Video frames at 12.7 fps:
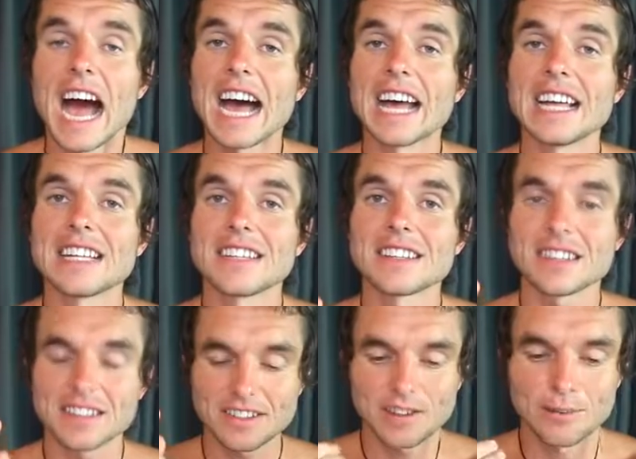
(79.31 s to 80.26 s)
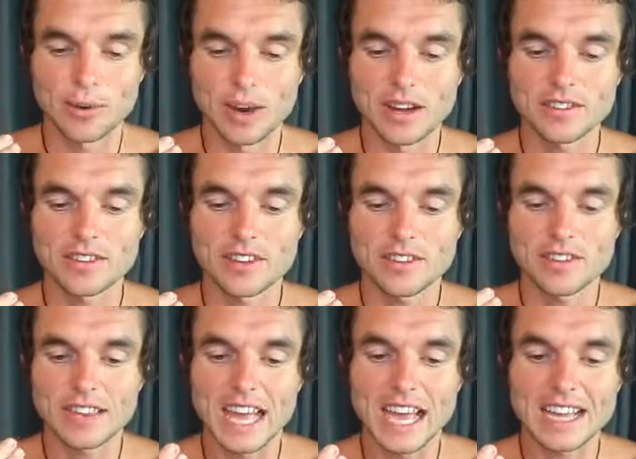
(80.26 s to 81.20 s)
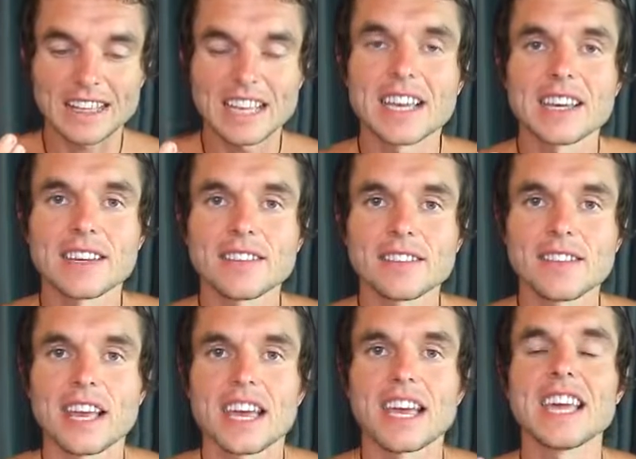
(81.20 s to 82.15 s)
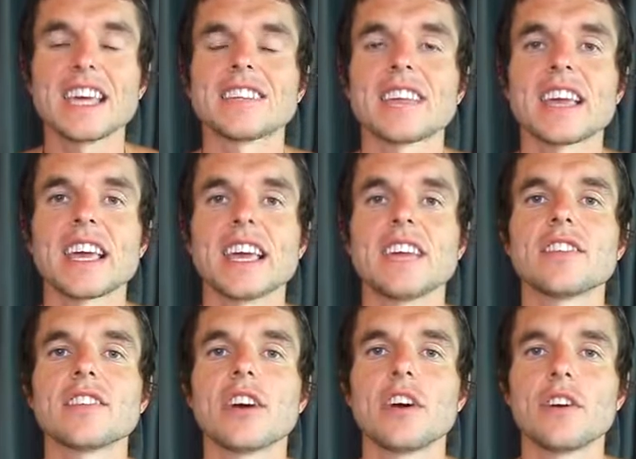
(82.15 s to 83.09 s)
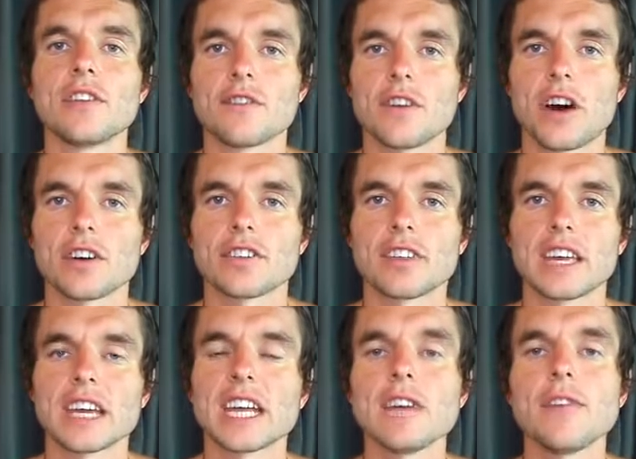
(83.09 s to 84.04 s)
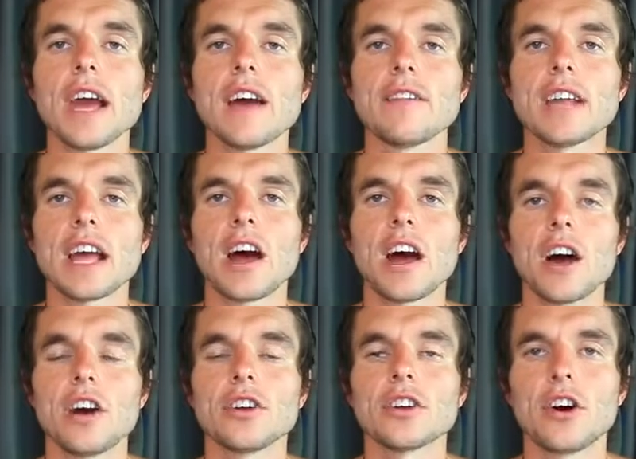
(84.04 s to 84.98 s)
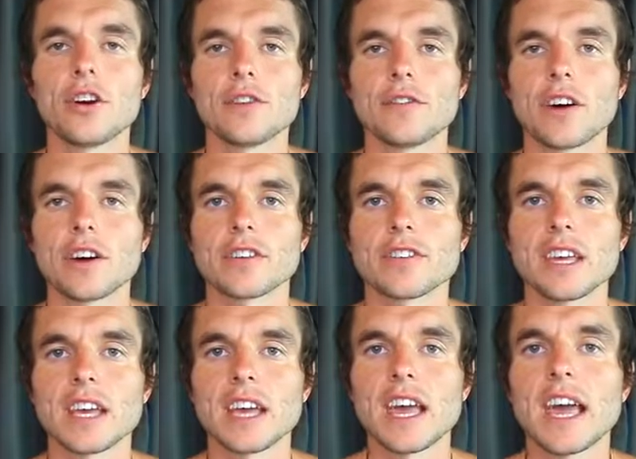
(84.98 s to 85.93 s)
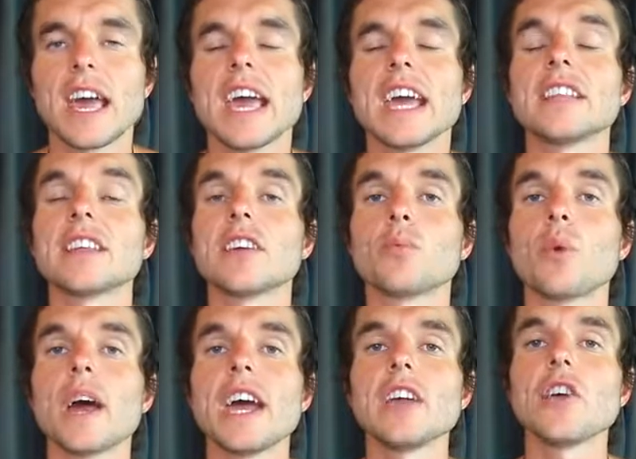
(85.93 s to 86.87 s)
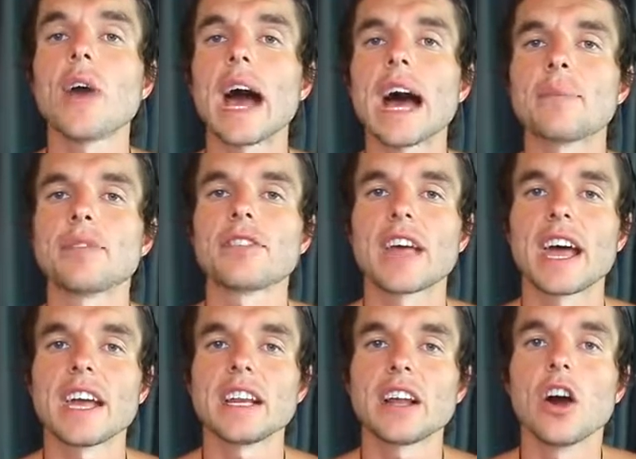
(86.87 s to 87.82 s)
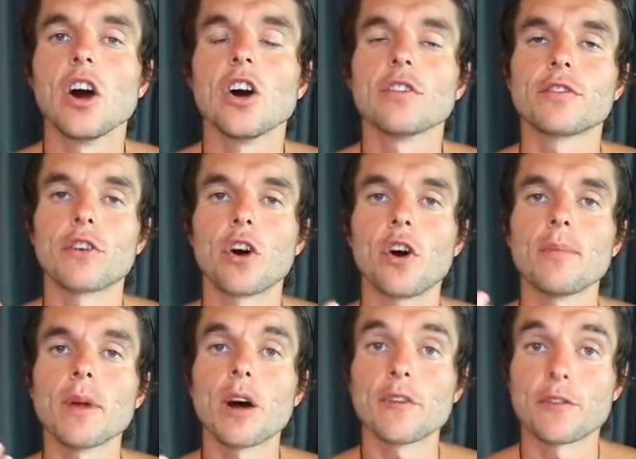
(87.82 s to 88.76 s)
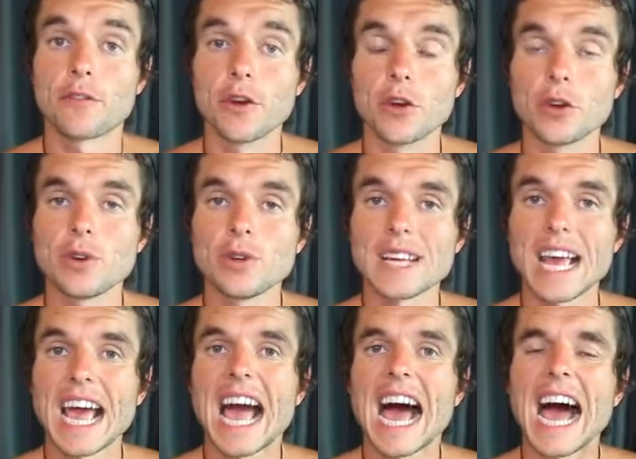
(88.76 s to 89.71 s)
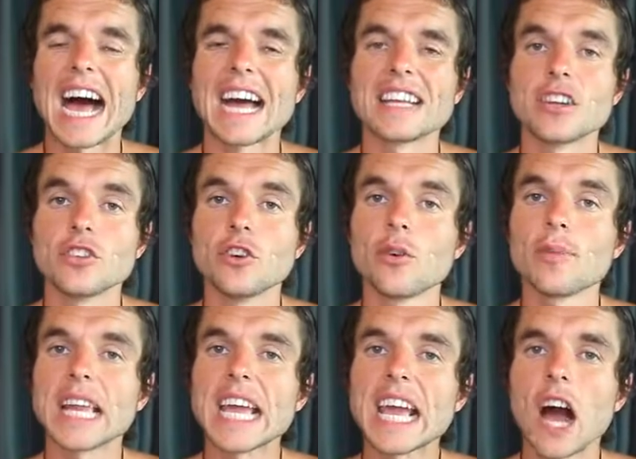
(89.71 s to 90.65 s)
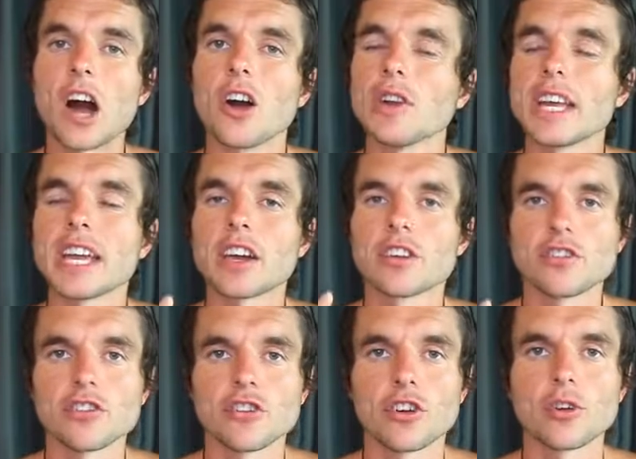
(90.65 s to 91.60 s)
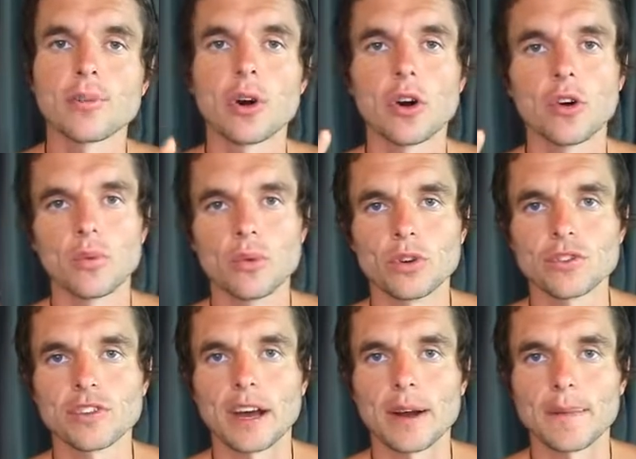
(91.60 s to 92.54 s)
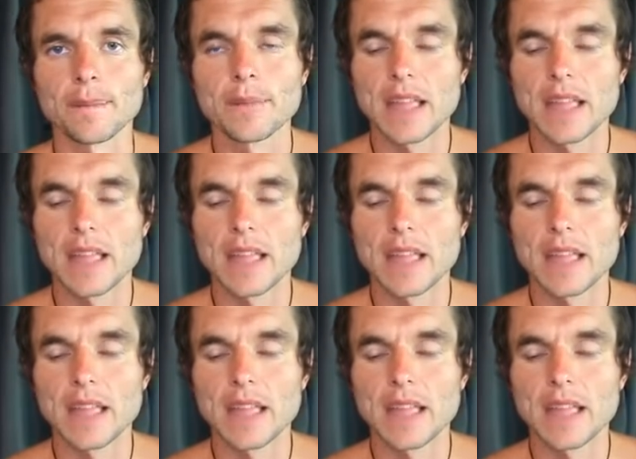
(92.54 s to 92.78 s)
And the simple answer to that is, it is fasting. And if you haven't heard of fasting, it is where you abstain from food and normally only consume water.